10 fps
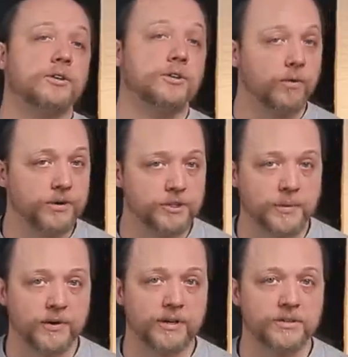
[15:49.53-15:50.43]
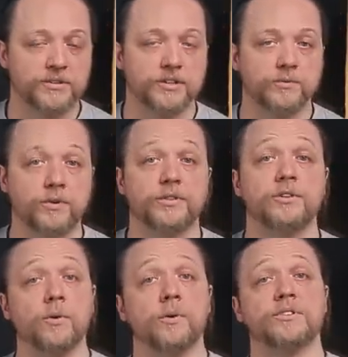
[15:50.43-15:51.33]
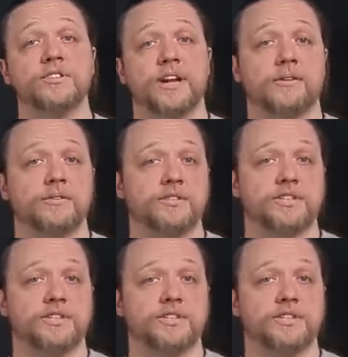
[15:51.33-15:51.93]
your experiences with your standard